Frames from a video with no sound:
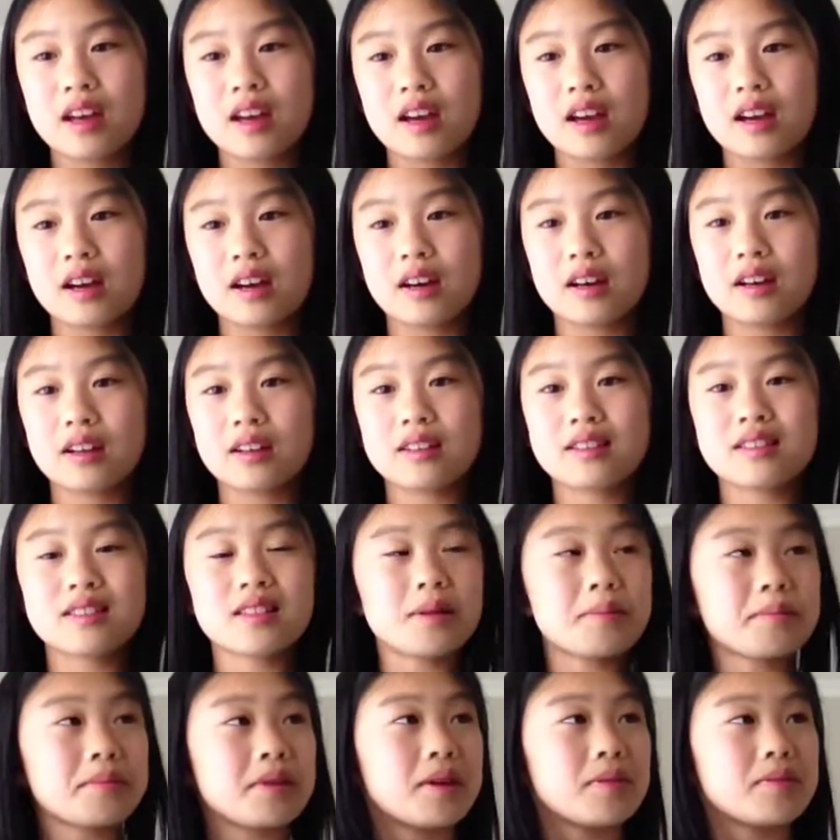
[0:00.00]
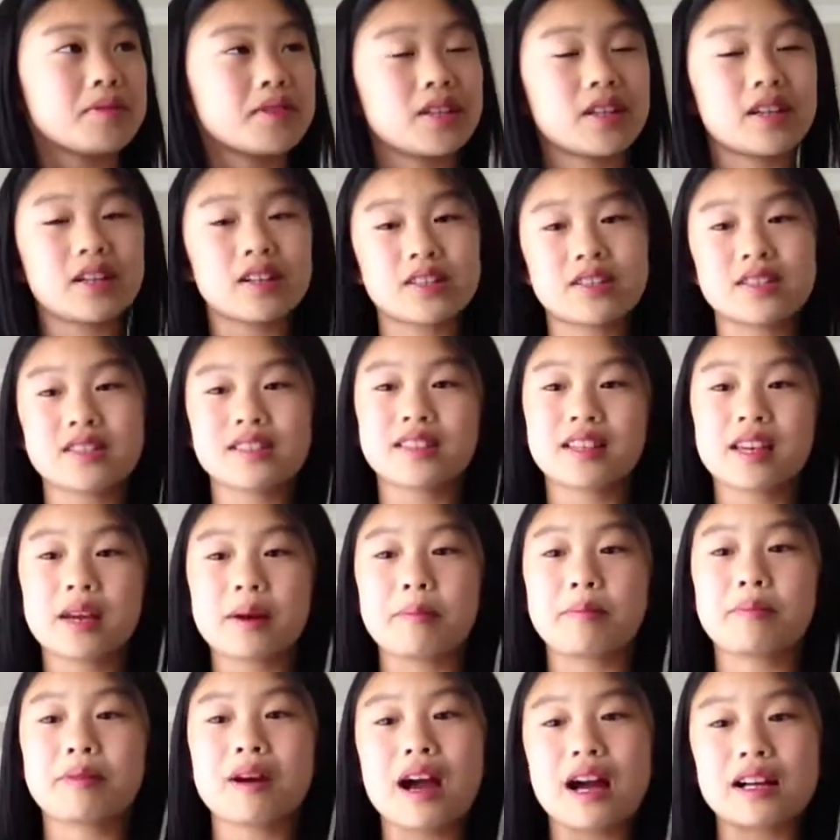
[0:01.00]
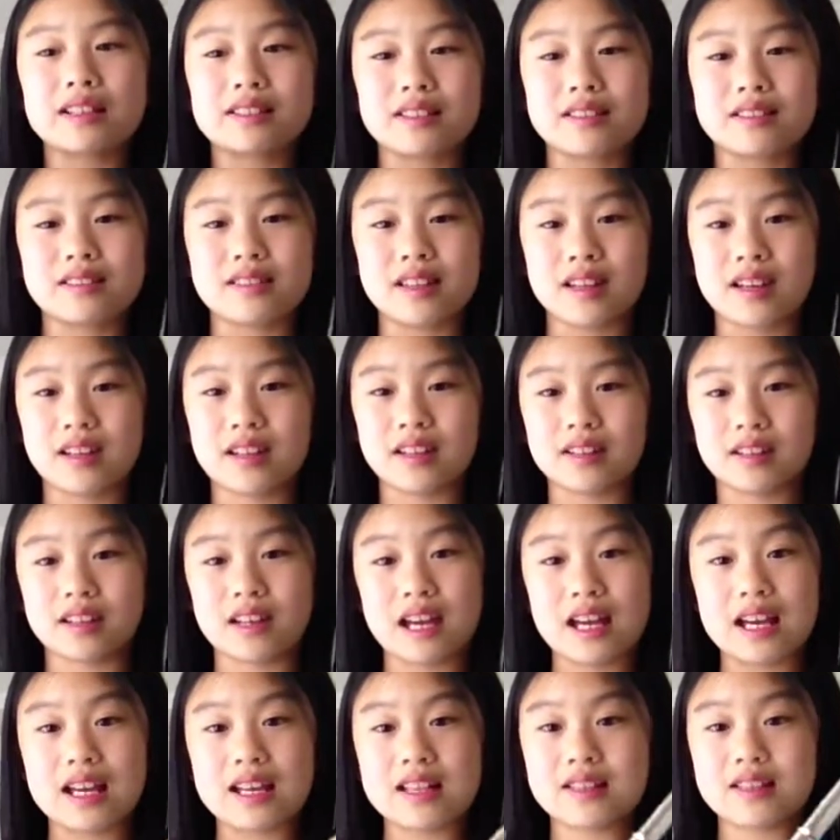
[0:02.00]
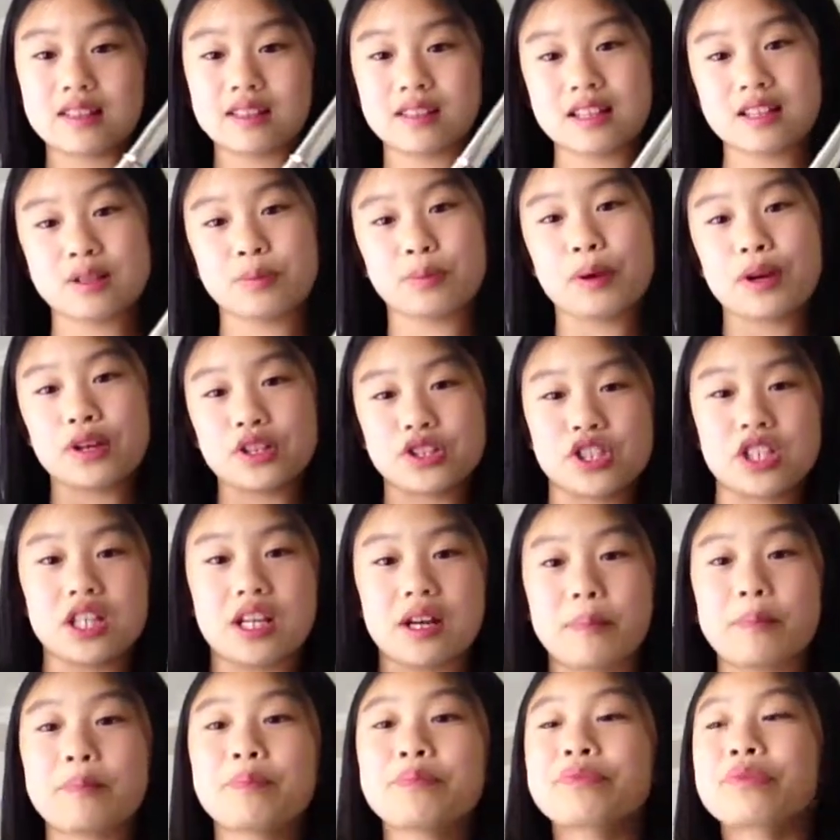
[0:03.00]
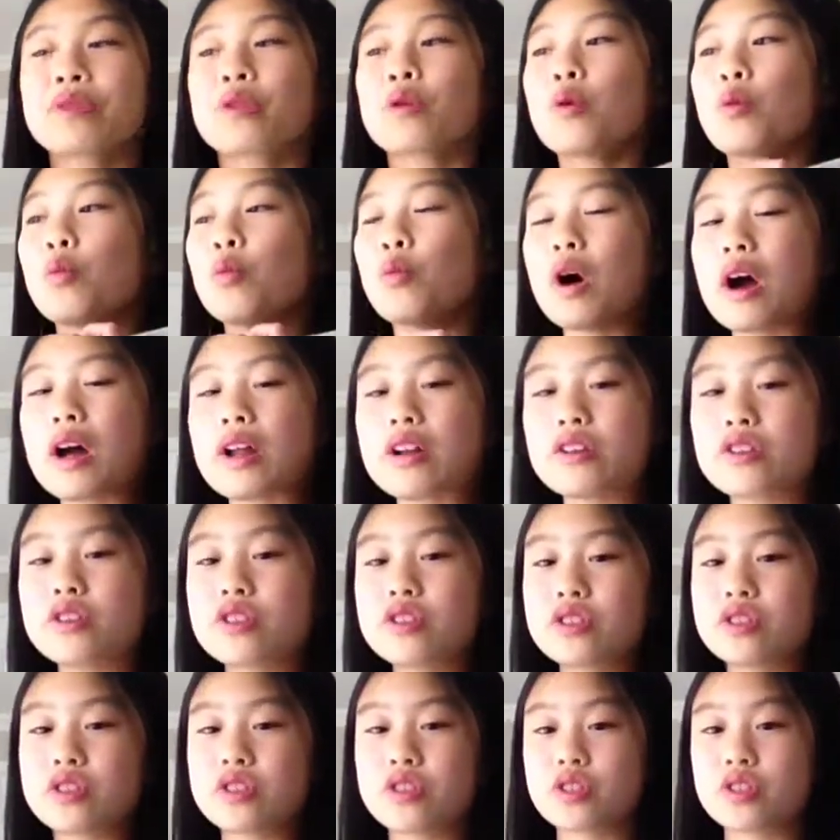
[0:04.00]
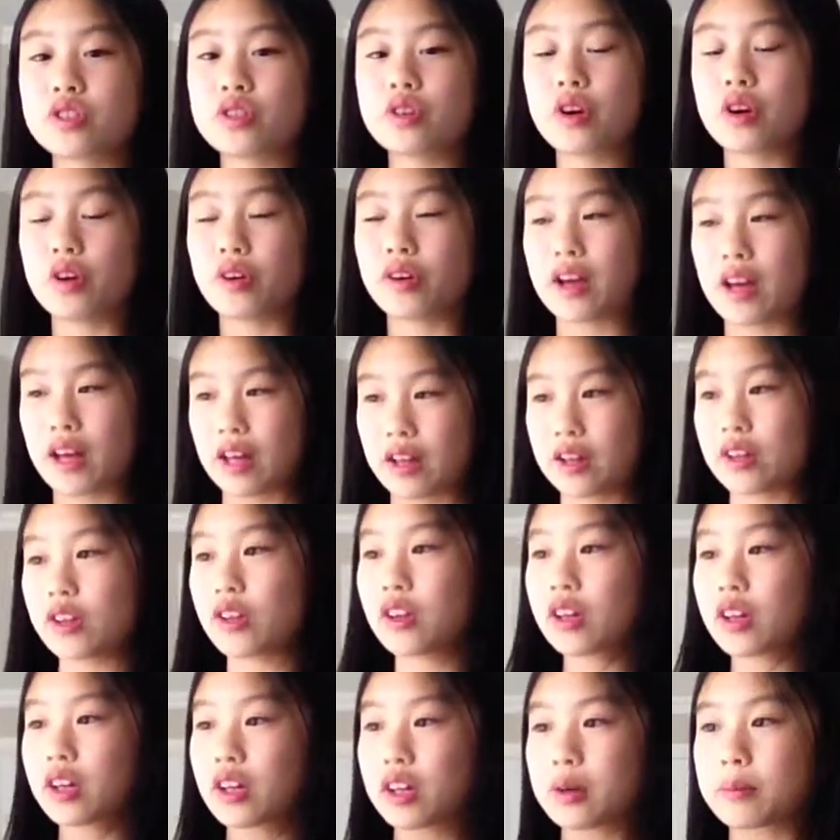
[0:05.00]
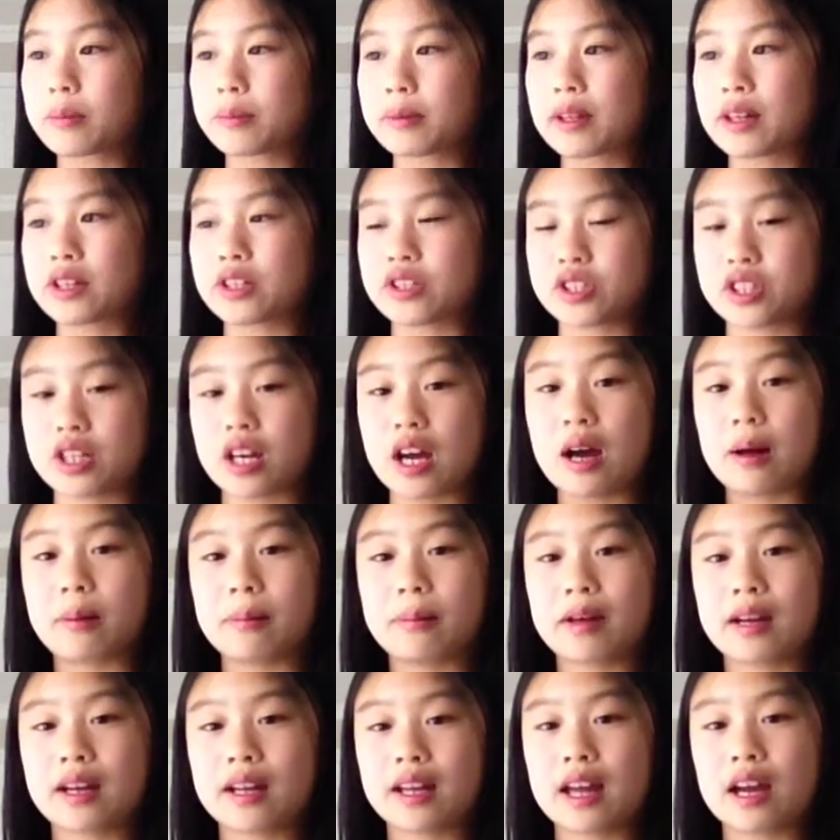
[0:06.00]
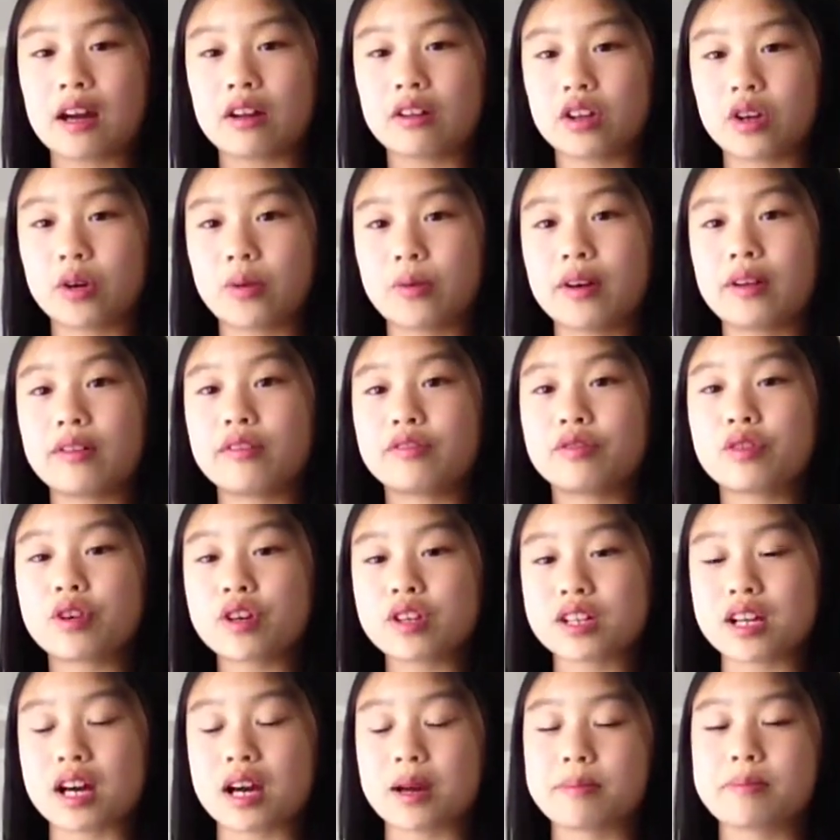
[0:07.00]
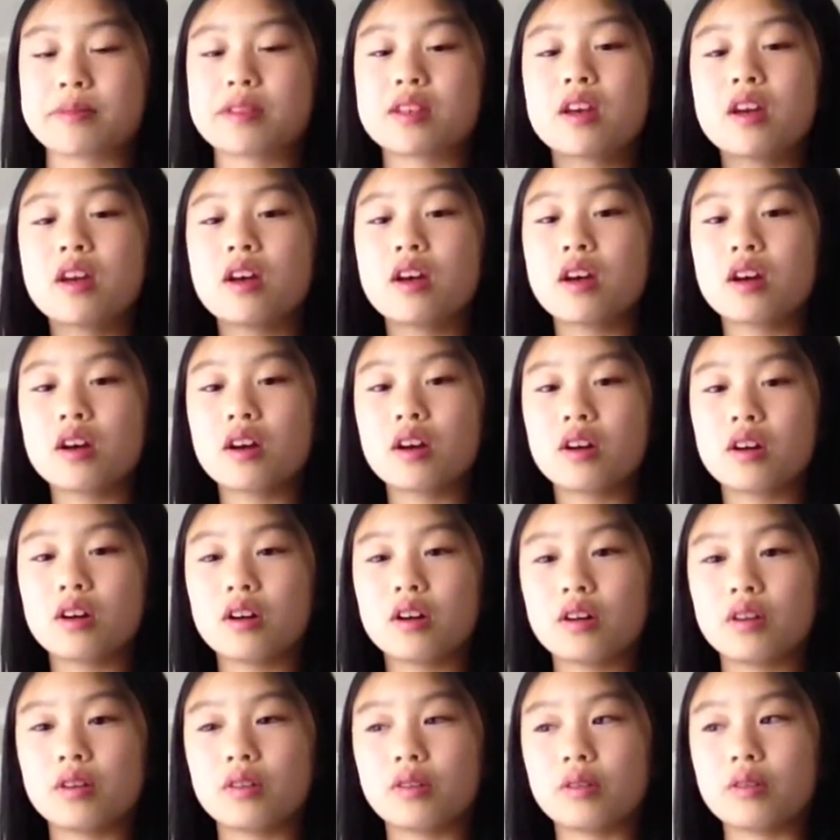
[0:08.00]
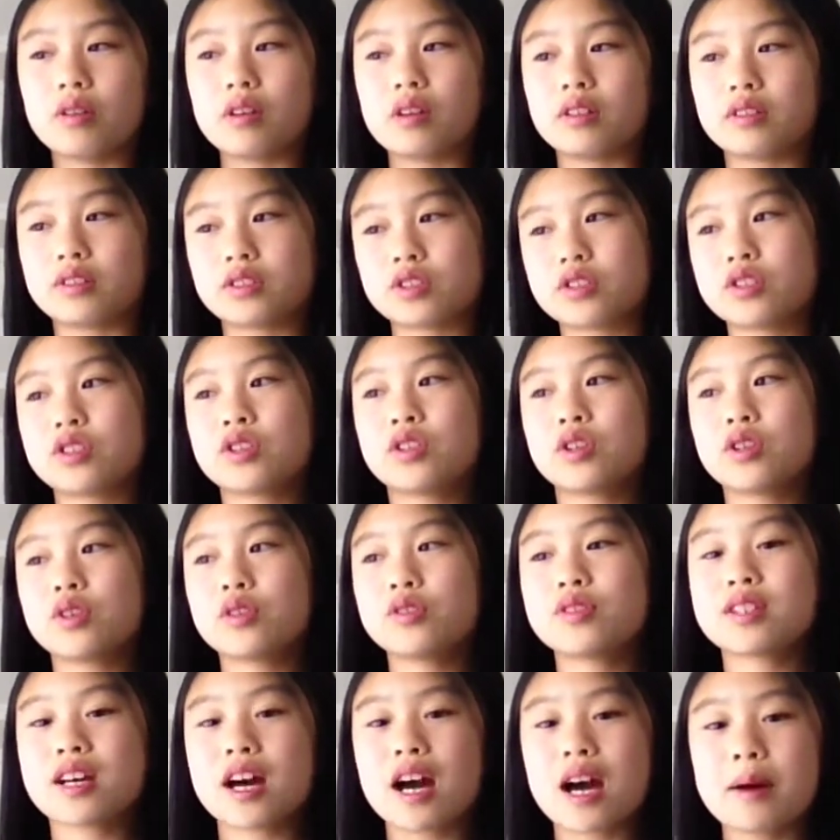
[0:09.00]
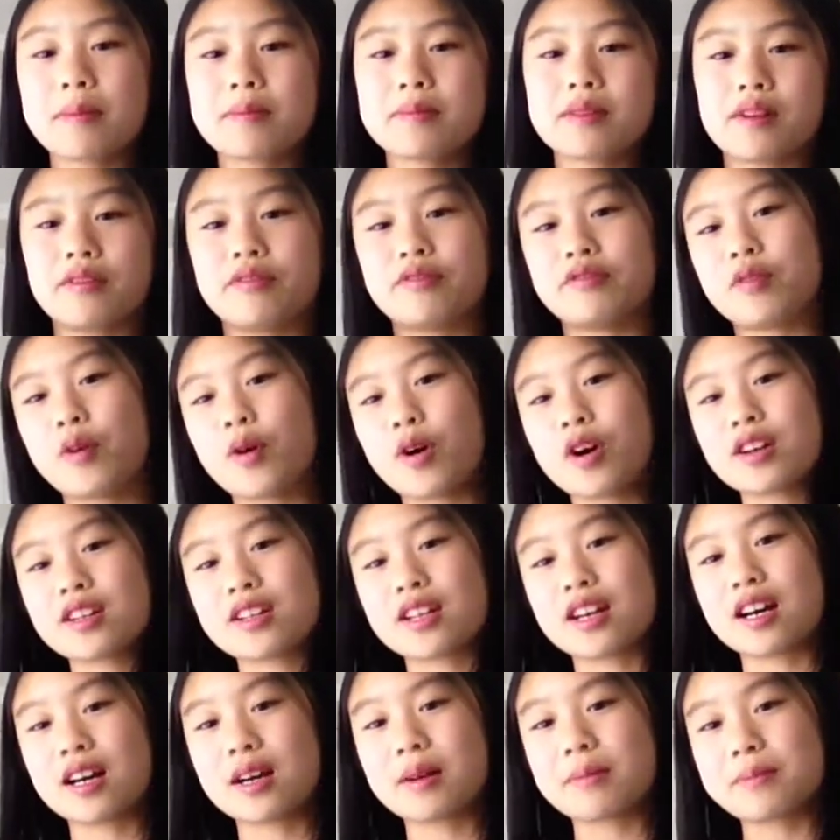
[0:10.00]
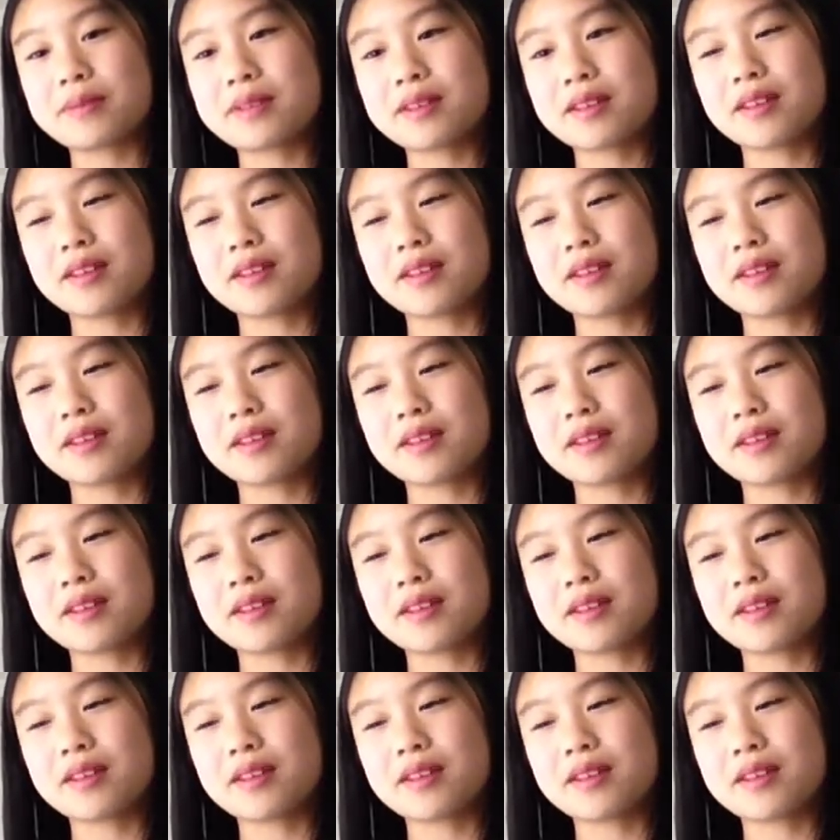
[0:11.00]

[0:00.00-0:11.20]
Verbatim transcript: And sometimes you could just keep practicing, okay? So let's play G. One, two, okay, you're gonna play G. I'm gonna count you in four times. Well, two times of four times.